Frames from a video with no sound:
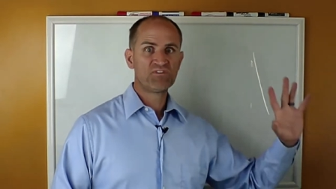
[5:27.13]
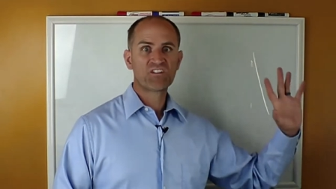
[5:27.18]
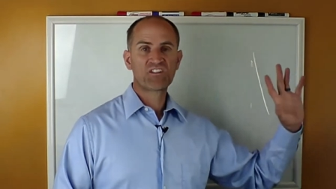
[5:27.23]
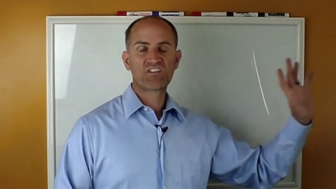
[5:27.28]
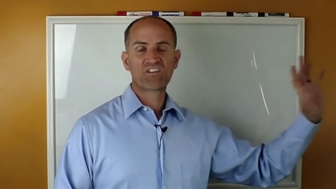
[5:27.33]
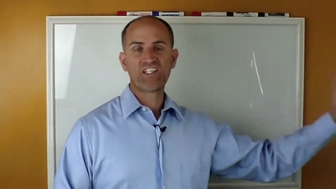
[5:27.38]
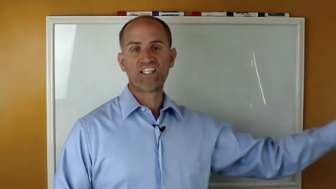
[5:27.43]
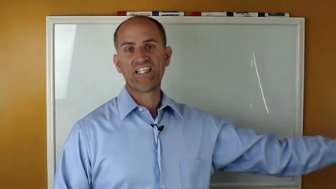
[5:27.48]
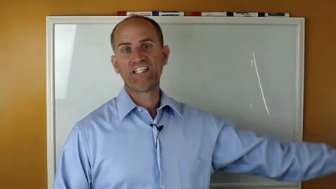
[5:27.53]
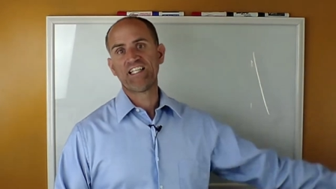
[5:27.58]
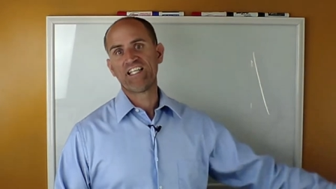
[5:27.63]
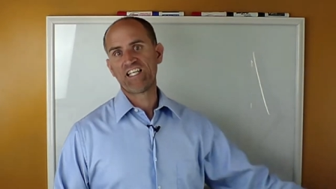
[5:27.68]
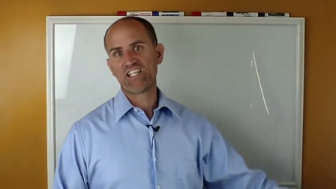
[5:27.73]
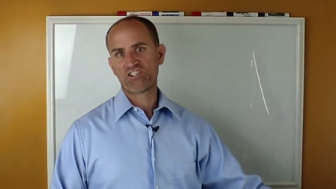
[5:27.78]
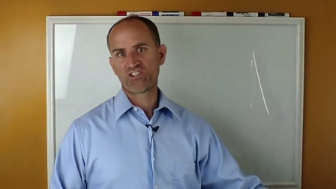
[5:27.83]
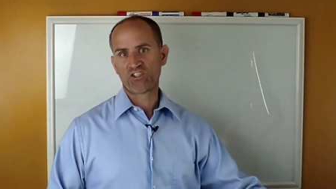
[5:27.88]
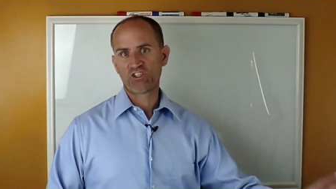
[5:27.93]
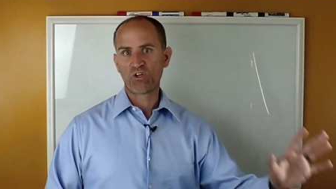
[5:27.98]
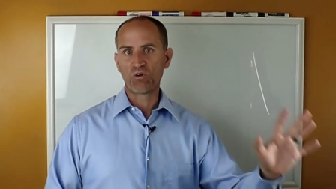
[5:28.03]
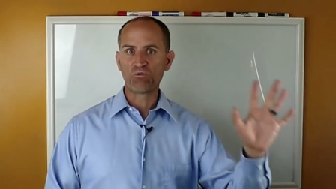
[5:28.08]
clean
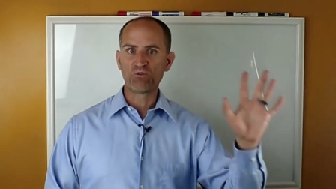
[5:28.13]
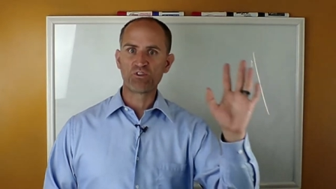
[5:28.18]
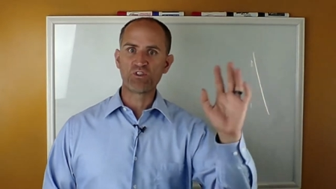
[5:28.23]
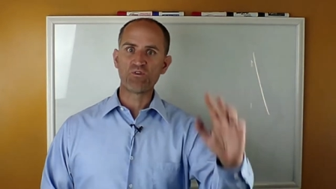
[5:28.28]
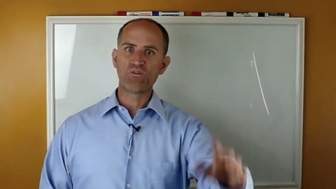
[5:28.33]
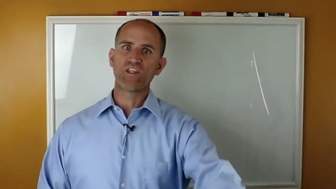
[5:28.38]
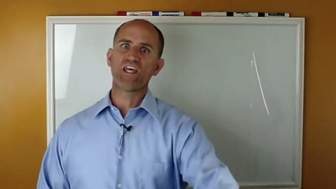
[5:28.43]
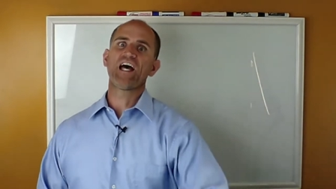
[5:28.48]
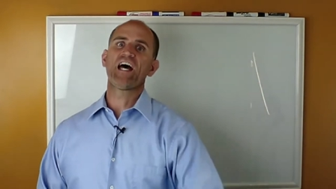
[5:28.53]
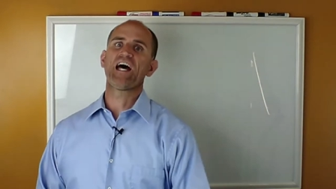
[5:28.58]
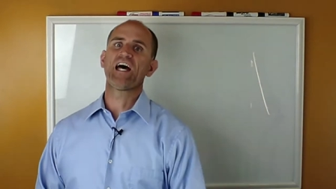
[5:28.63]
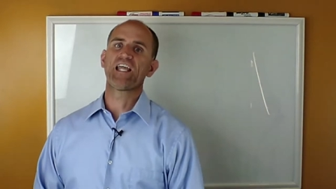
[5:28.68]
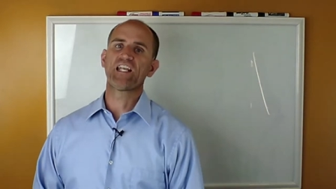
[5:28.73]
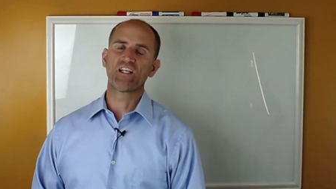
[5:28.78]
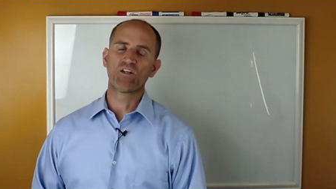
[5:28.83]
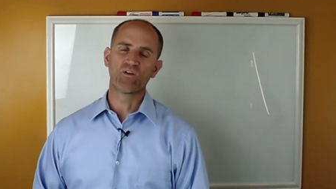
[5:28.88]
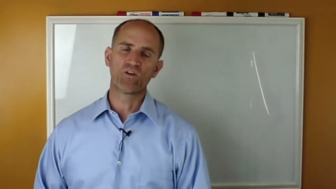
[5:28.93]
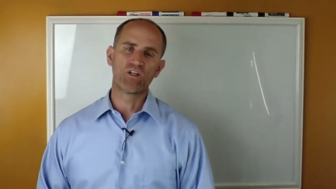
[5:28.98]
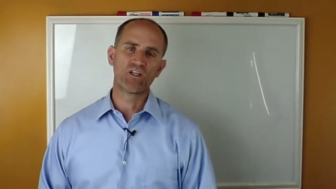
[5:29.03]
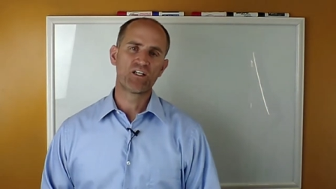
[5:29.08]
this or go do
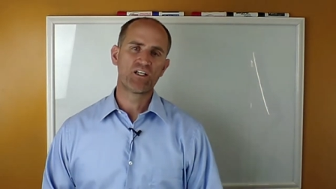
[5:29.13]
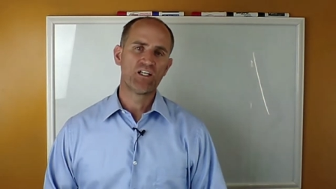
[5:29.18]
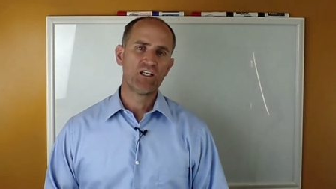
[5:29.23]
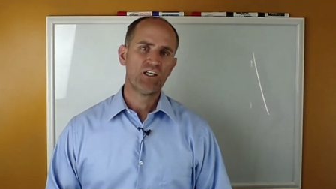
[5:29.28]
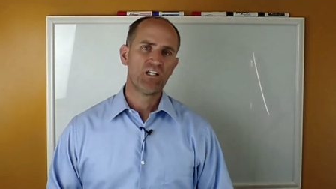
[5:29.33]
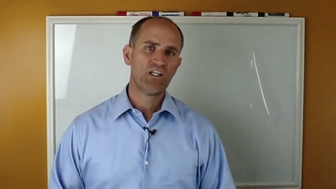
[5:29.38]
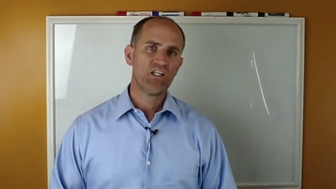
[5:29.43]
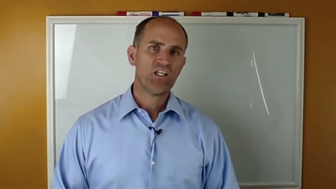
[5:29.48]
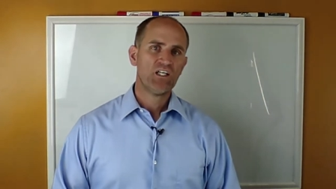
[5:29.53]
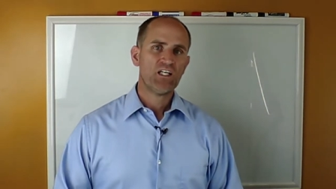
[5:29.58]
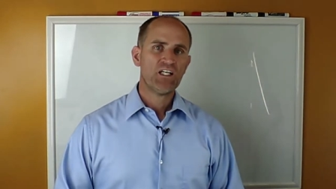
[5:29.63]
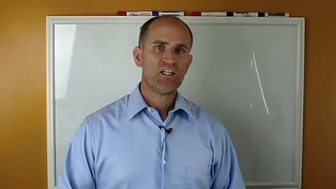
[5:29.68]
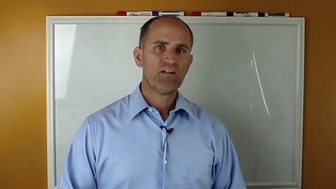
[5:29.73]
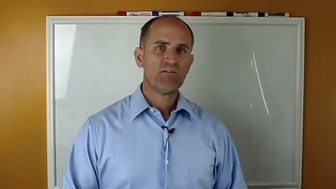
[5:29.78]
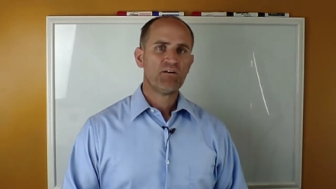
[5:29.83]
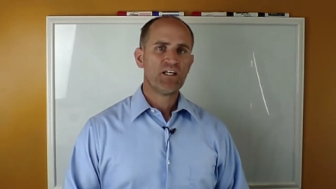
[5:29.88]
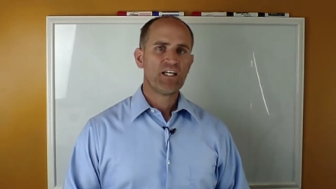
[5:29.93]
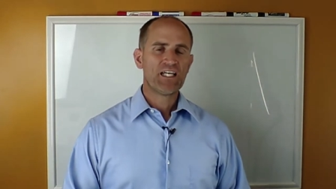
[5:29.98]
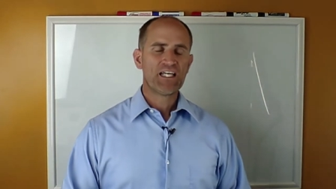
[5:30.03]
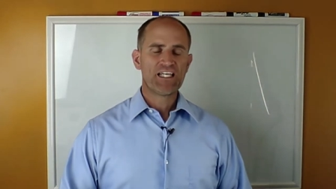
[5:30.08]
that or
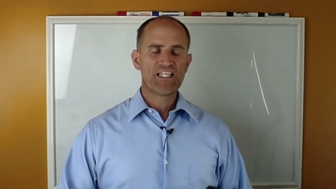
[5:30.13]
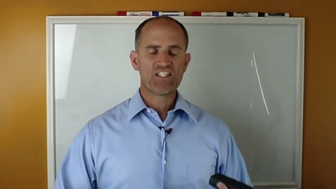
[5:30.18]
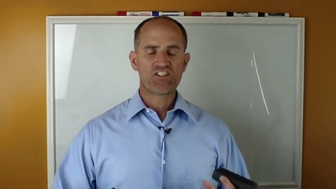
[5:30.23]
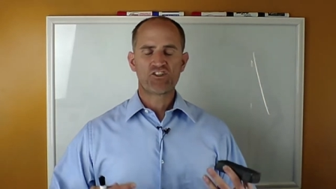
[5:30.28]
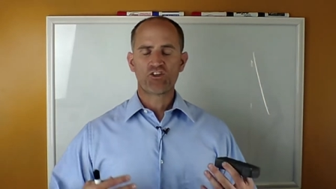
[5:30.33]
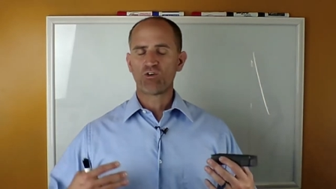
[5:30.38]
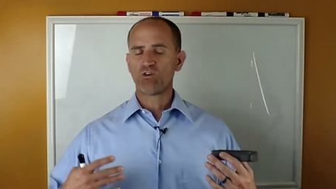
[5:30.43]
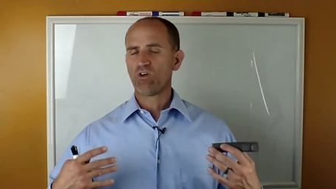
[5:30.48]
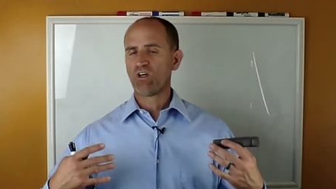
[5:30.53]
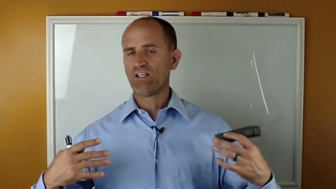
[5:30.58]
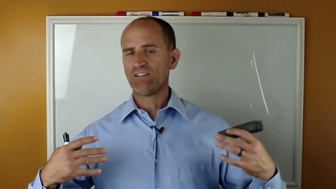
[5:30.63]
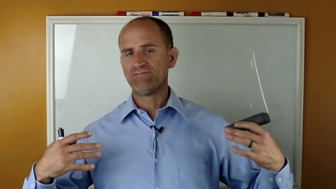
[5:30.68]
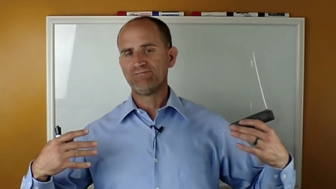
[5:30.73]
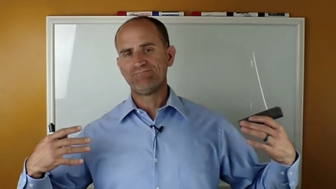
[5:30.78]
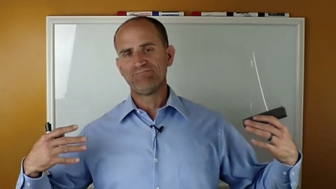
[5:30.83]
and so